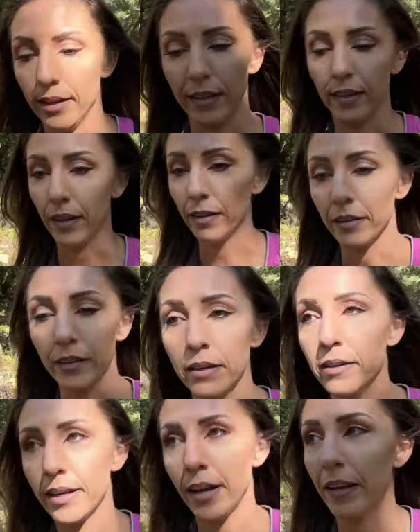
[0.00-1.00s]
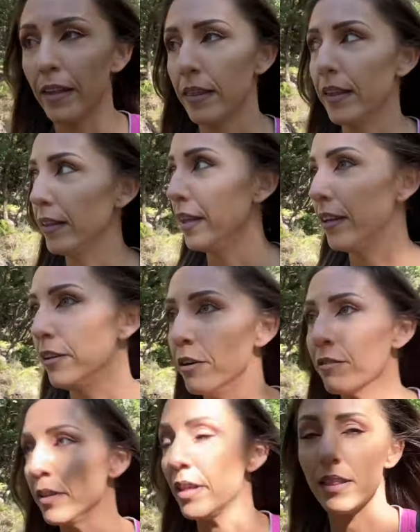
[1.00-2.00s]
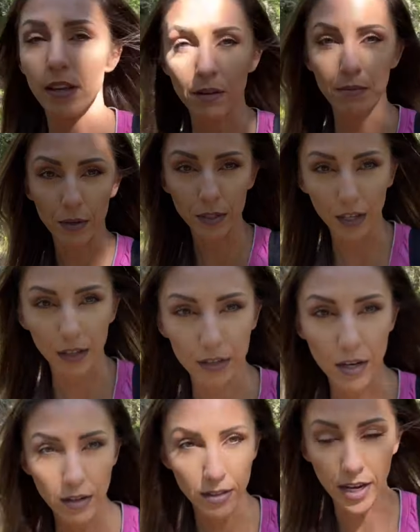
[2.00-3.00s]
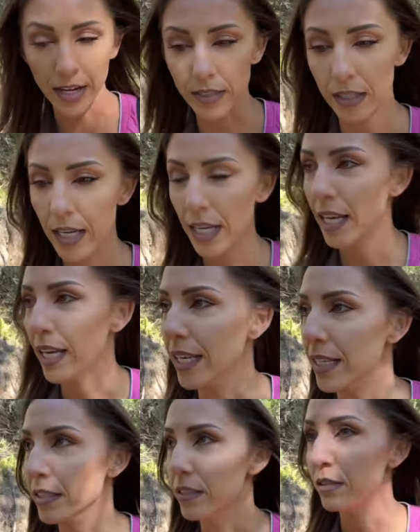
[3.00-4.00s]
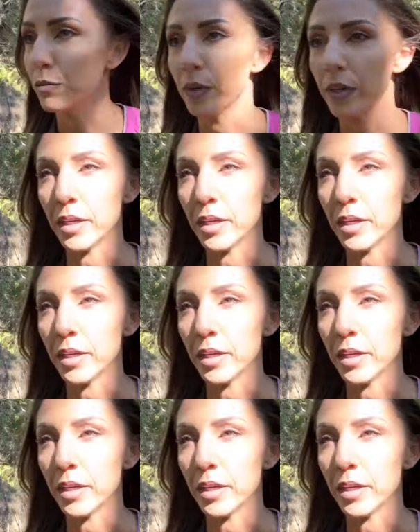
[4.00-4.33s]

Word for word: another kind of thing that you don't really think about till your dog dies is, what are you